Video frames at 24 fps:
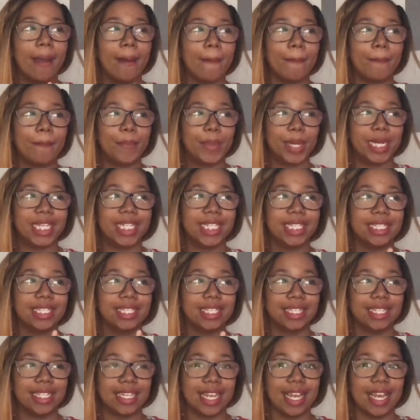But
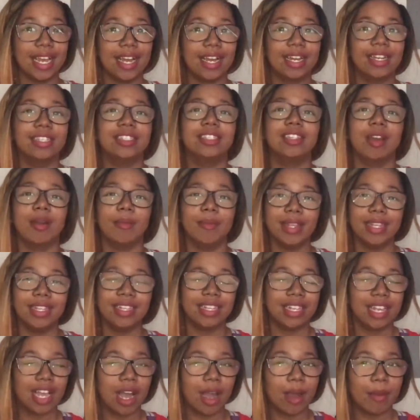yeah, tell me in
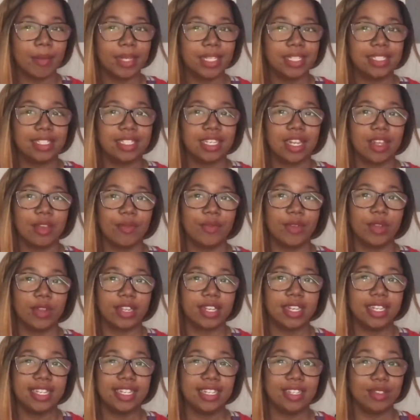the comments if you're
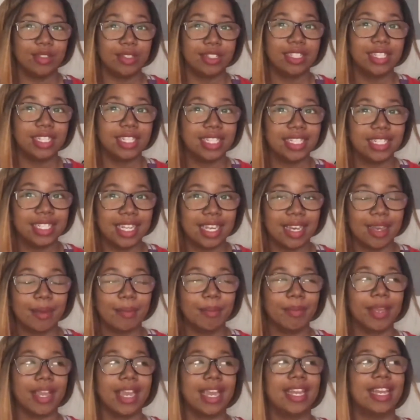gonna use this
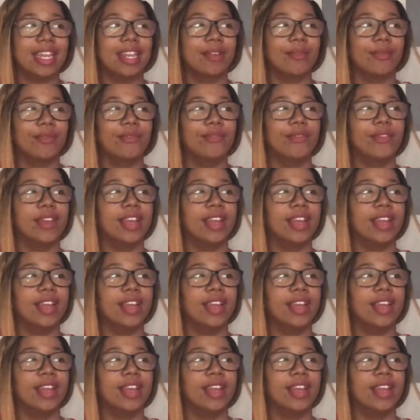tip and if